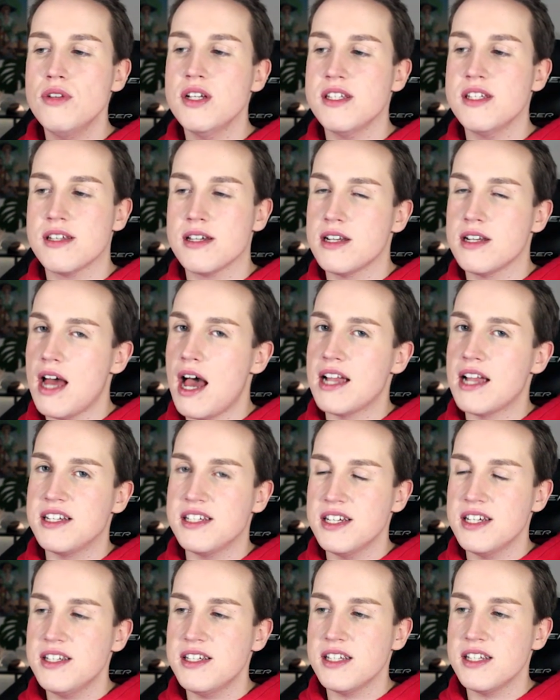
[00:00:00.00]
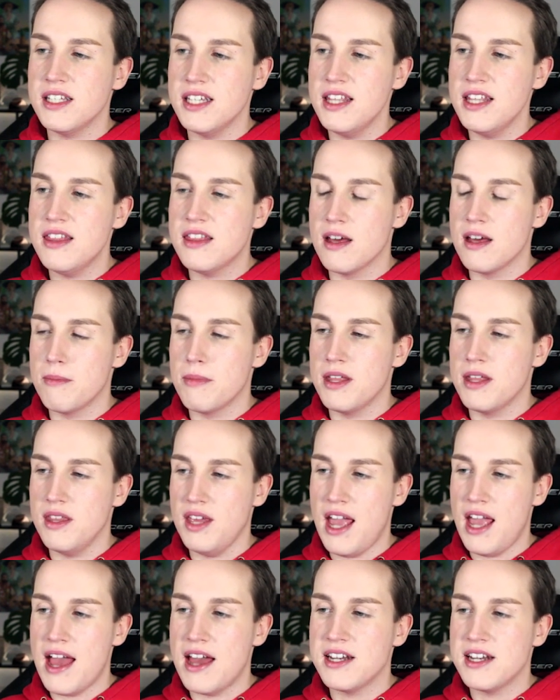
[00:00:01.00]
reason I did delete them in
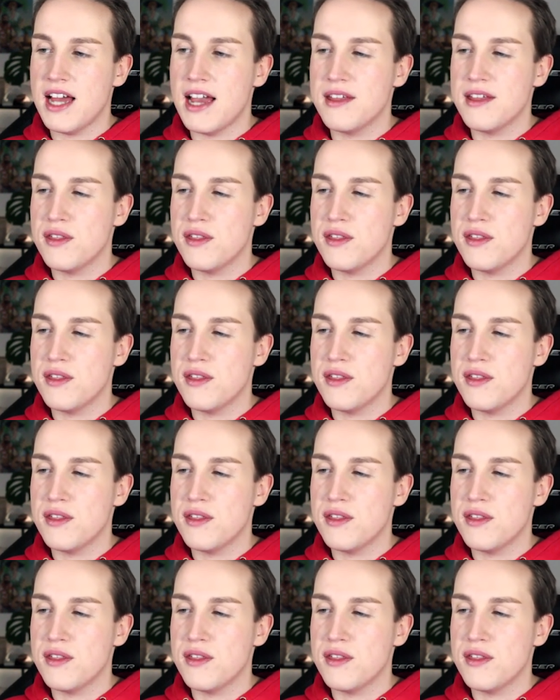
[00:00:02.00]
the end. I